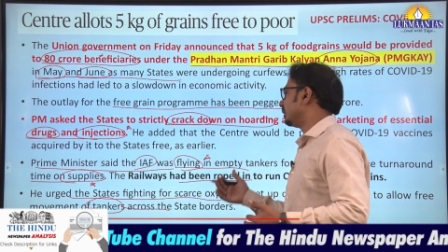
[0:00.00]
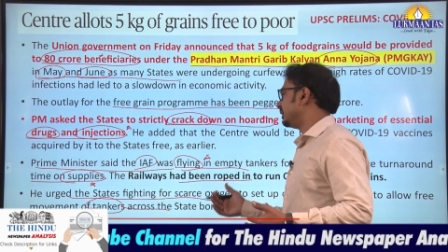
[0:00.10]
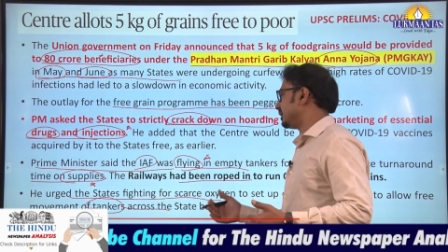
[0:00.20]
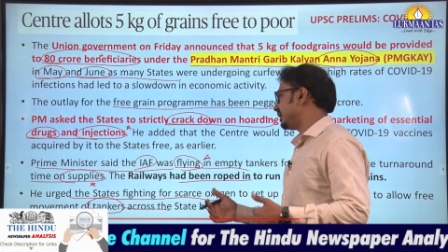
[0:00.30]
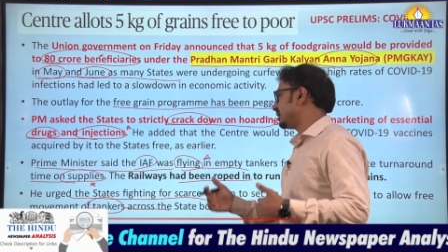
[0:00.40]

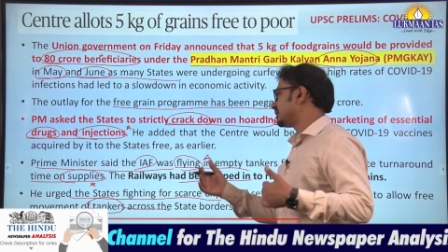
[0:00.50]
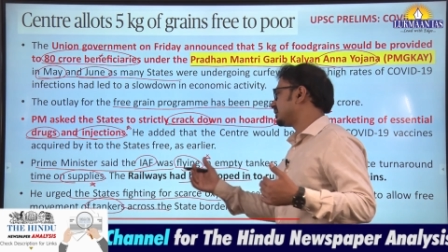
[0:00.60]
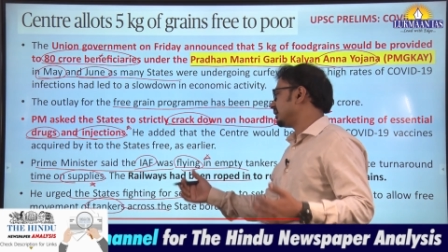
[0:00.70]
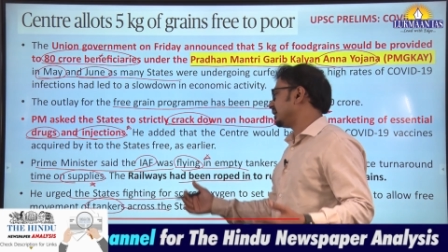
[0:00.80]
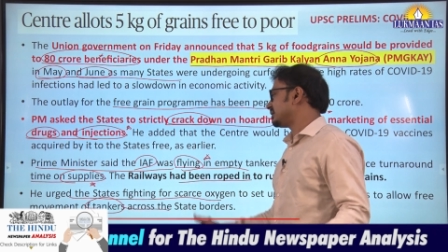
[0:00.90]
there is,
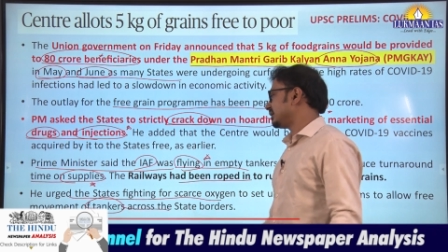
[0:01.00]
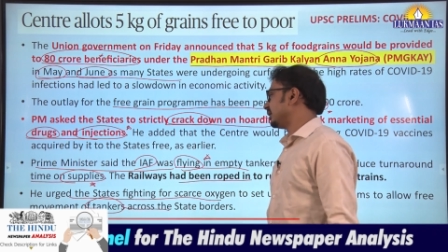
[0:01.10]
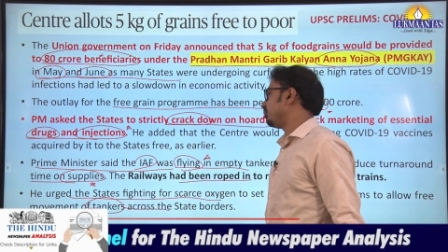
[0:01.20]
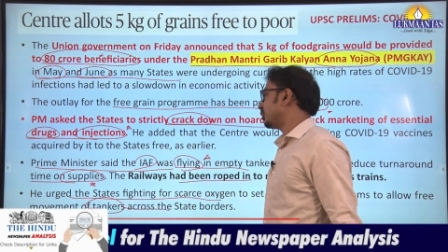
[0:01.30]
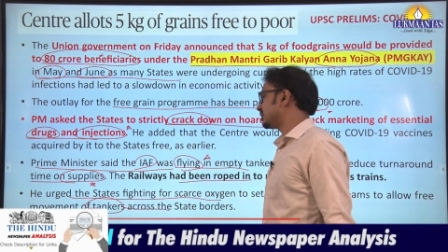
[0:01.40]
let us say,
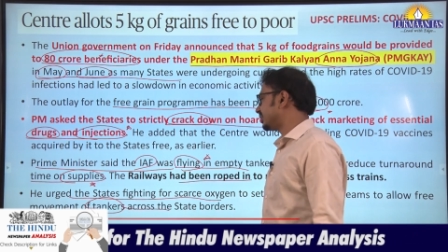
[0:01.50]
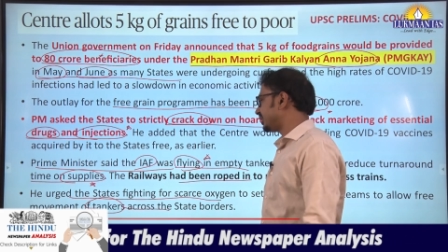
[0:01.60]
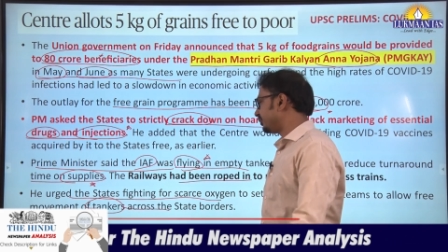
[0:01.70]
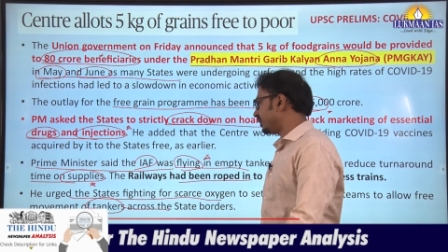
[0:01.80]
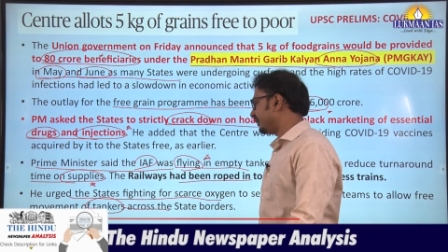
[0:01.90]

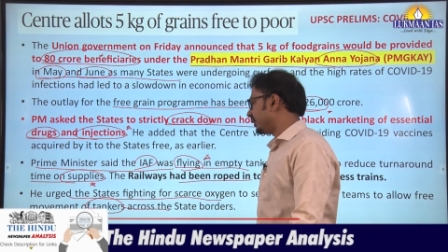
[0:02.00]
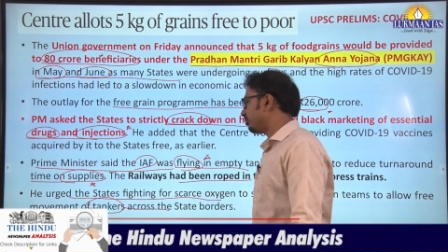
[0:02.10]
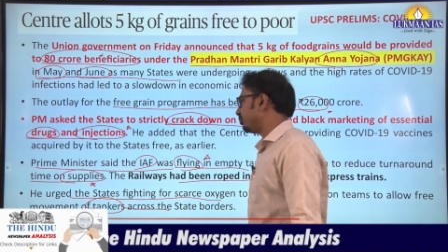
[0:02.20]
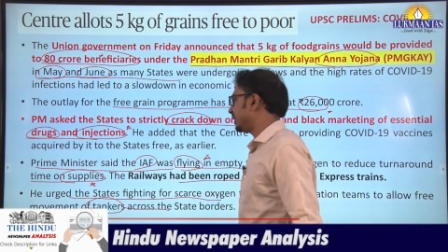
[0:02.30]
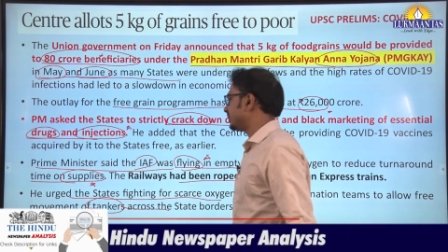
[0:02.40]
positive
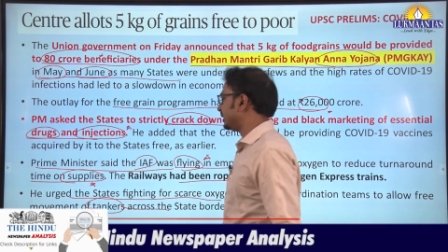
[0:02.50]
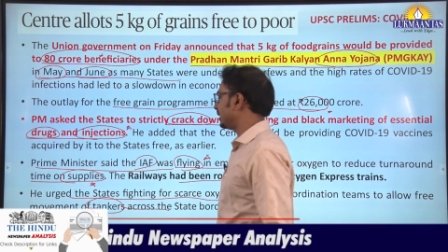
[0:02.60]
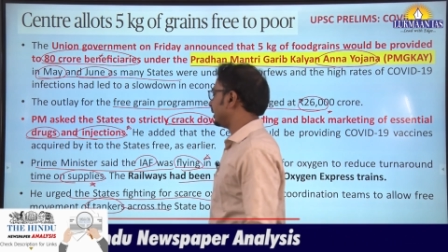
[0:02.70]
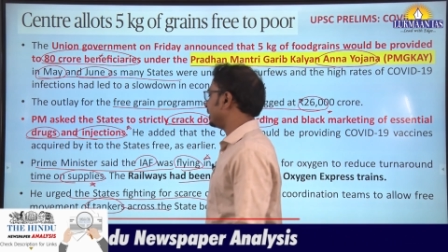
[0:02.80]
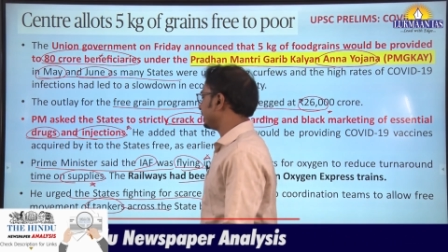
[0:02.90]
developments
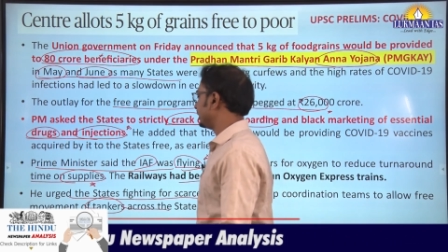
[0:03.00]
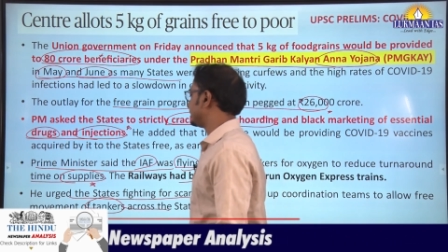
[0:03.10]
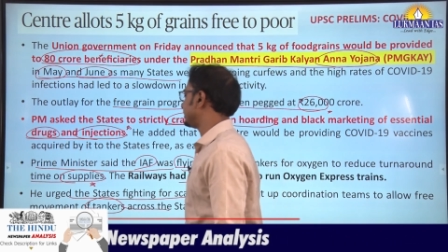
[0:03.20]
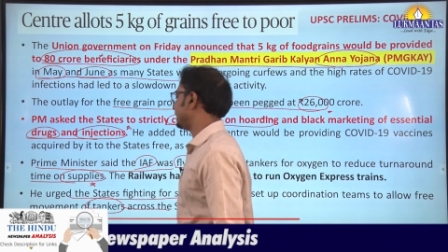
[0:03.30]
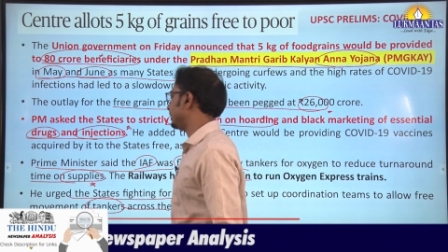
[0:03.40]
regarding this
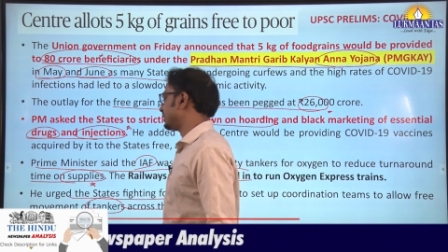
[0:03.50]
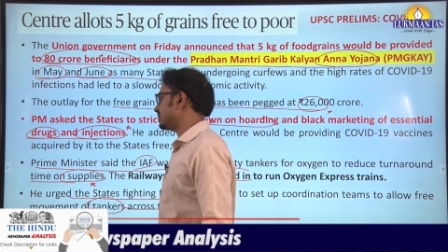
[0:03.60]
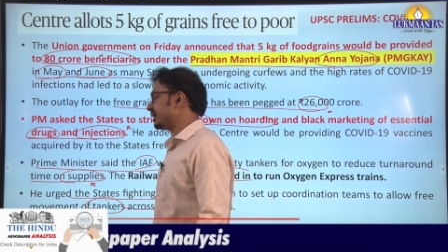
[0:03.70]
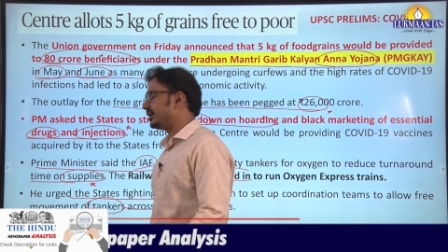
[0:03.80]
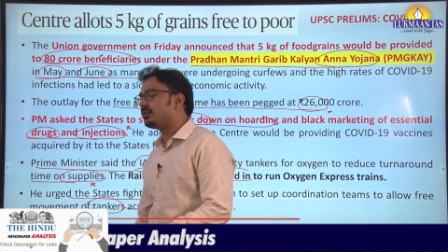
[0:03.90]
center
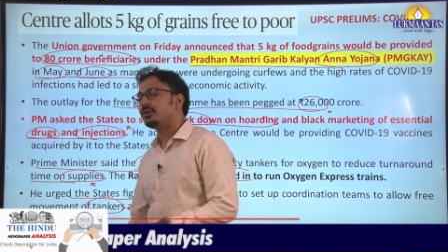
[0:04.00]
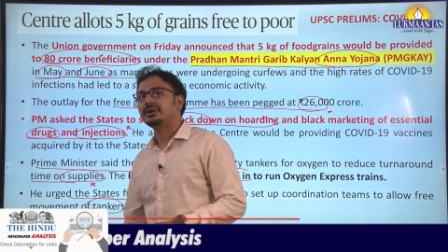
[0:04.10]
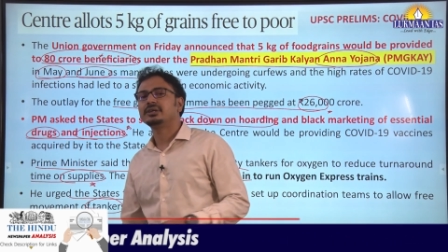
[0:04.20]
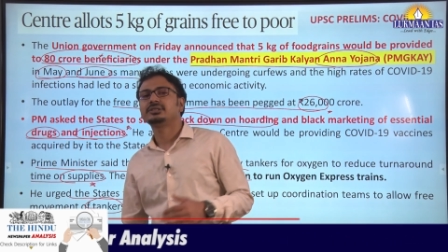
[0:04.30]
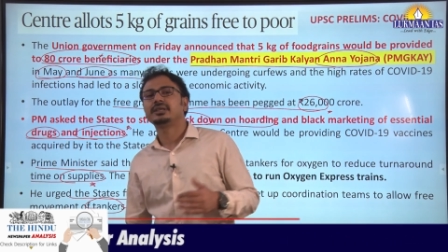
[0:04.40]
state
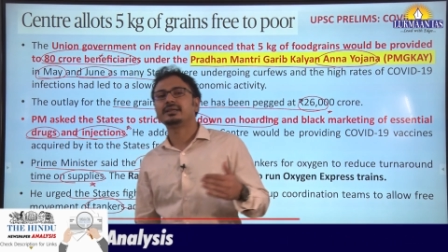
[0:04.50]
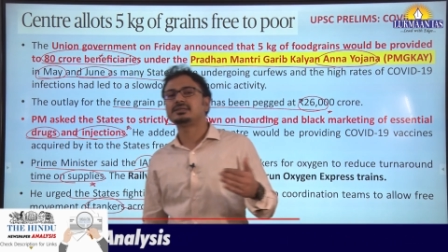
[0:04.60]
coordination and